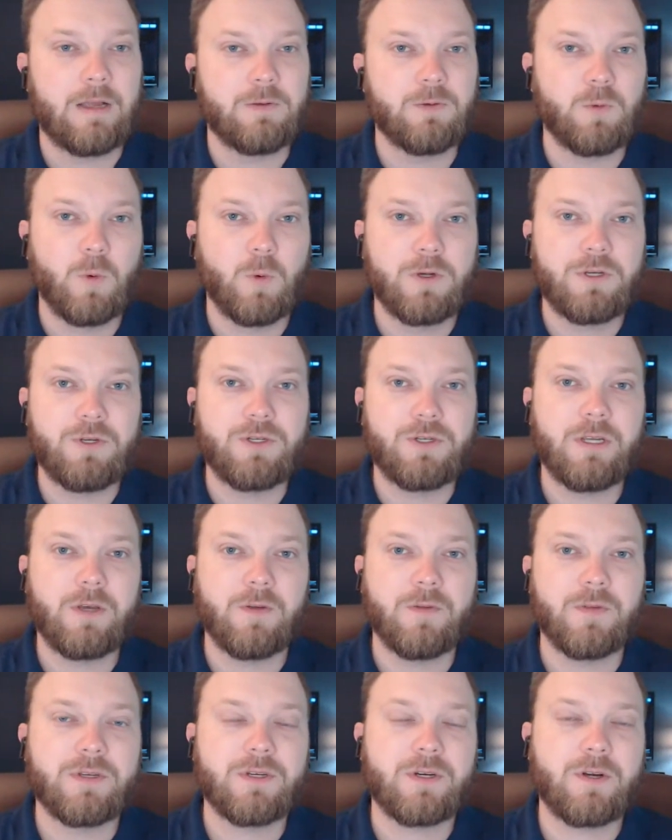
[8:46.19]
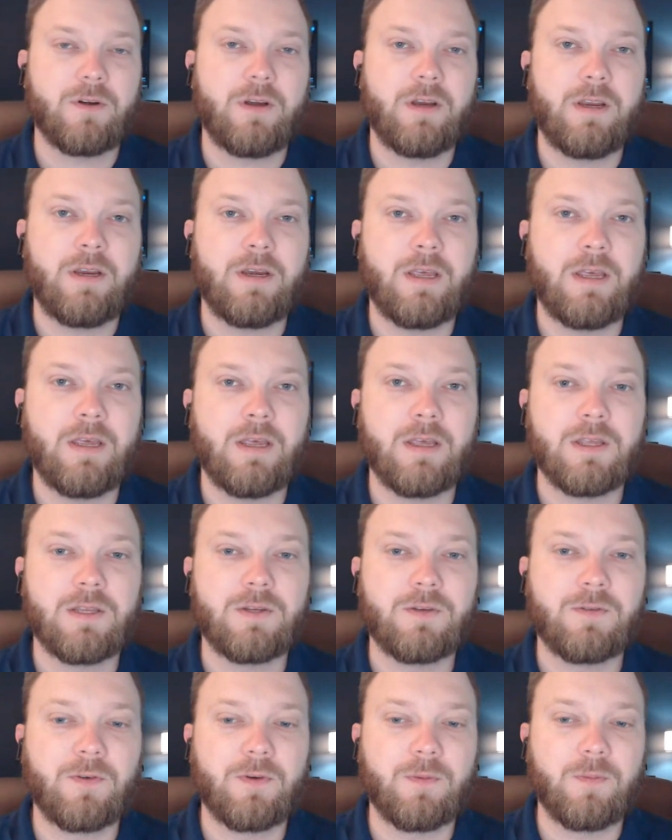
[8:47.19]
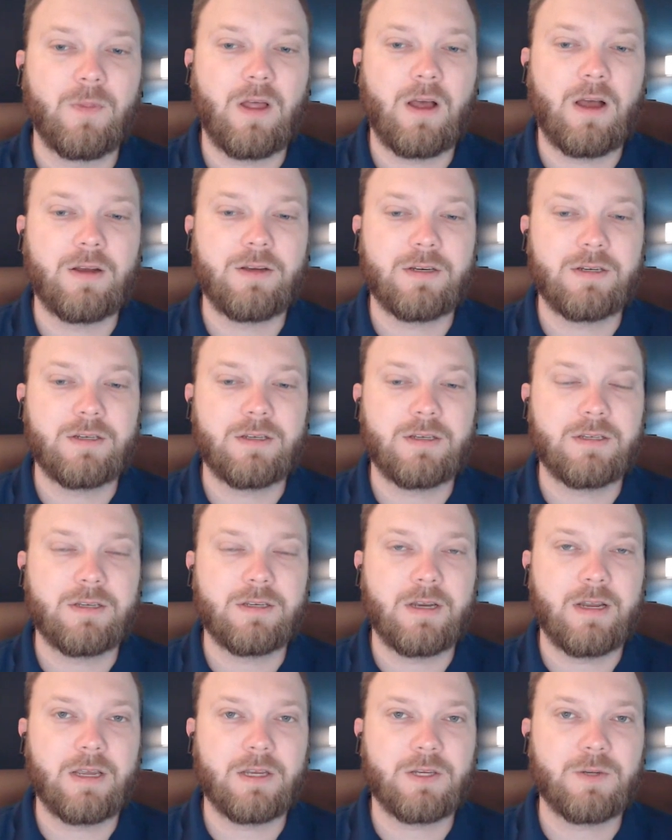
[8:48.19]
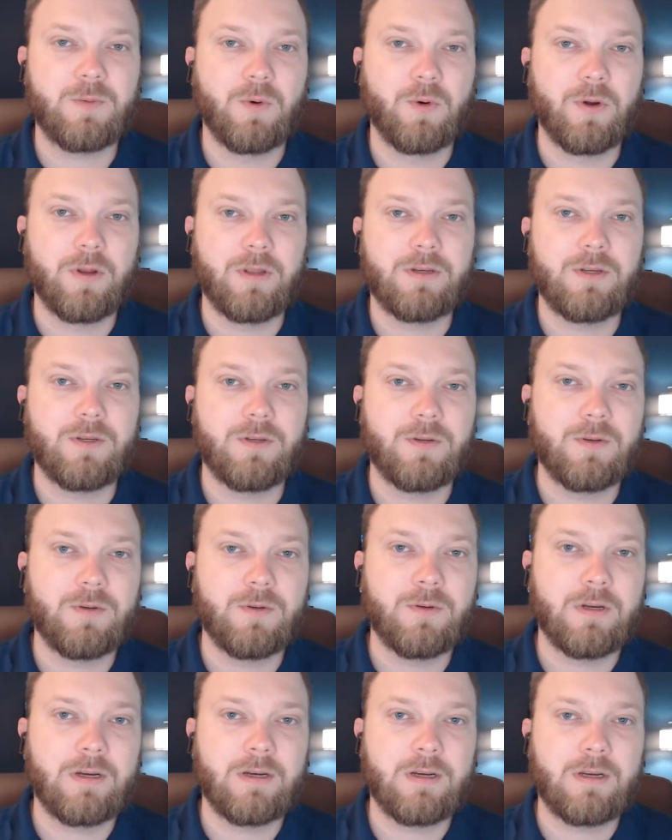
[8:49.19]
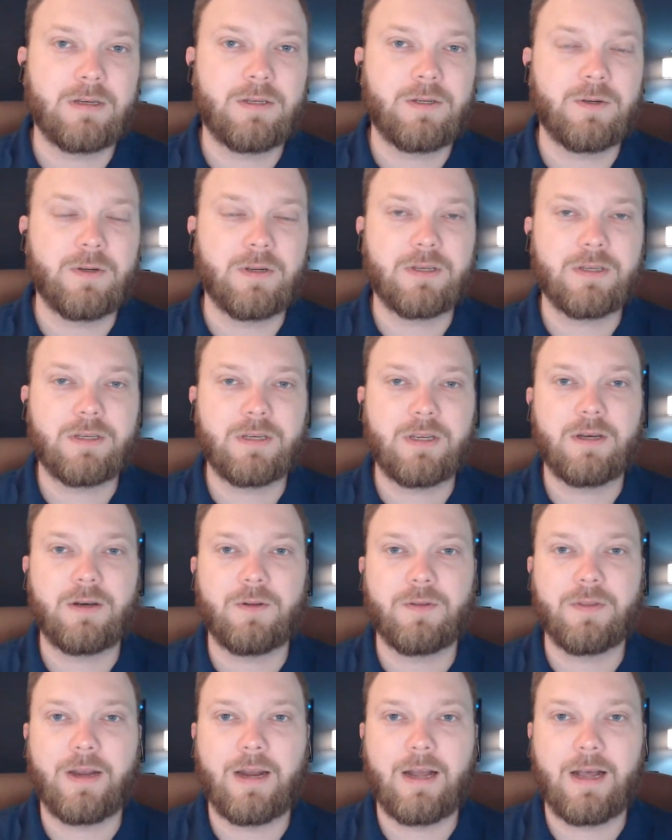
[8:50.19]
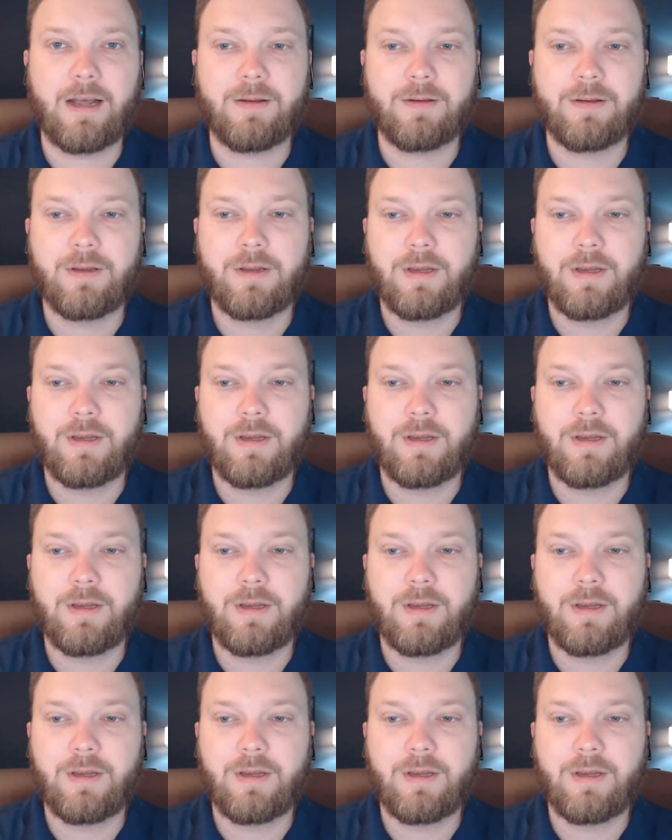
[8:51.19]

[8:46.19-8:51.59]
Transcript: What you see on the screen is from Logics. It's an export into to Excel that